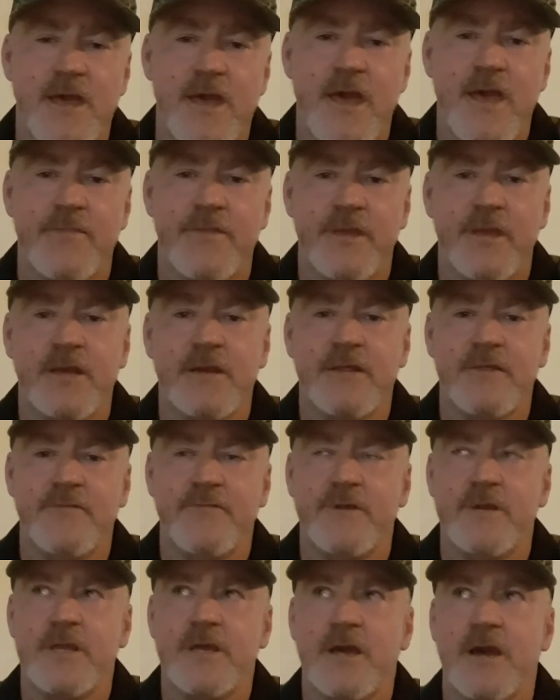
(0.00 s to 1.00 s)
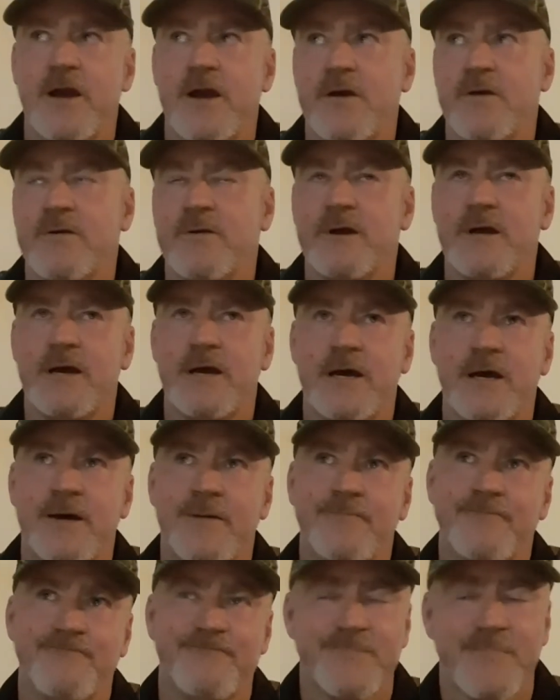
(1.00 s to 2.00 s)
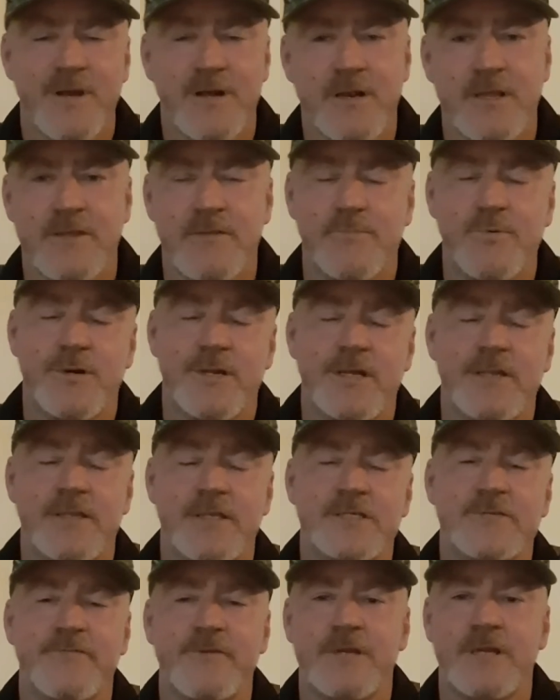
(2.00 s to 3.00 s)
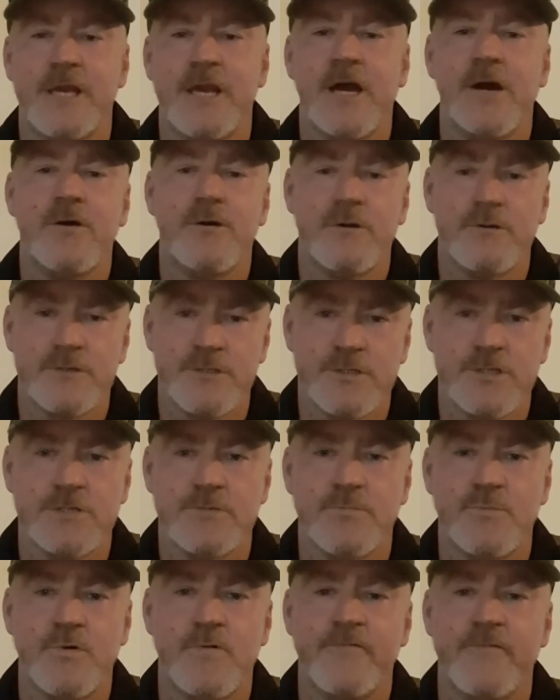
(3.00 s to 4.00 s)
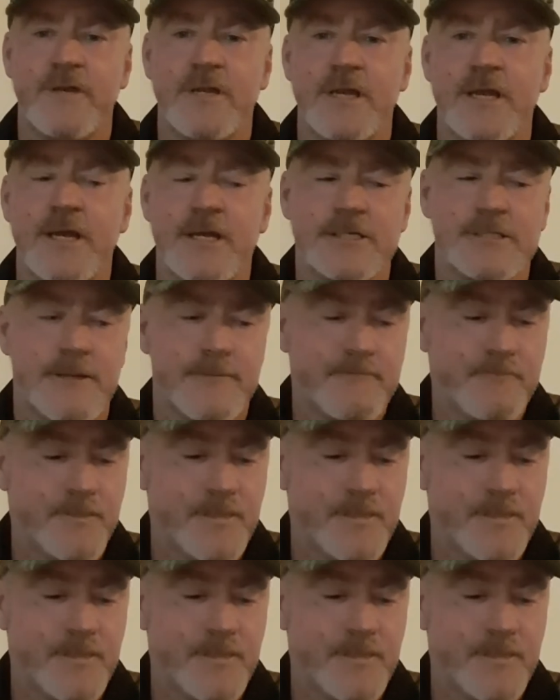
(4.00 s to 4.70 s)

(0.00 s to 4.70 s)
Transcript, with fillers: At the end of the video, I'll either put it in this video or I'll do some more videos